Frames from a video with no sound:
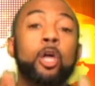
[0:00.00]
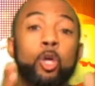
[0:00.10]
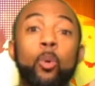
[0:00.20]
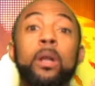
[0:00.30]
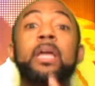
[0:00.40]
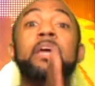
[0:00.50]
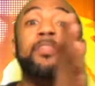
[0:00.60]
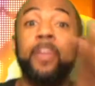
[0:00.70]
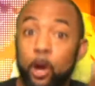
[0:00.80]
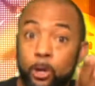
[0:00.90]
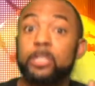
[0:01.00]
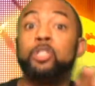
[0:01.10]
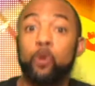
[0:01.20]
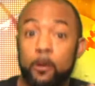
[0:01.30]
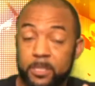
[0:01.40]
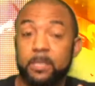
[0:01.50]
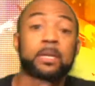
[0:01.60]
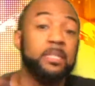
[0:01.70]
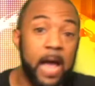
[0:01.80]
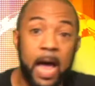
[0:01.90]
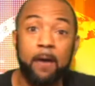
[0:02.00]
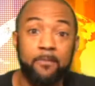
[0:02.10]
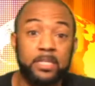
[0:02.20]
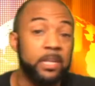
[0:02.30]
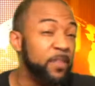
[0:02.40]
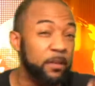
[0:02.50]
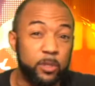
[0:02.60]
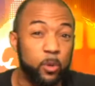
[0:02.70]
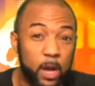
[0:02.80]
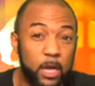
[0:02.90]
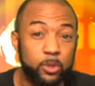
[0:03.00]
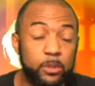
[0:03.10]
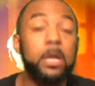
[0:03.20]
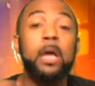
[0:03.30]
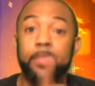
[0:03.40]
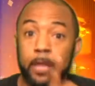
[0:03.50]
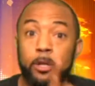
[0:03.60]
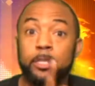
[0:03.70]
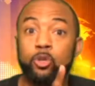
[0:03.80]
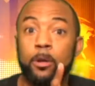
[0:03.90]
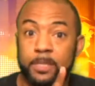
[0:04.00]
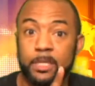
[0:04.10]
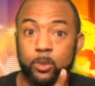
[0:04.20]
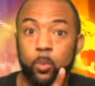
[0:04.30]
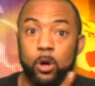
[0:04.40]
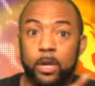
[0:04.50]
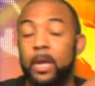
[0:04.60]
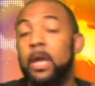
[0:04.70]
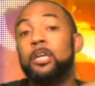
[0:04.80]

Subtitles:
You want to get their description because obviously if they've sold hundreds, their description is working.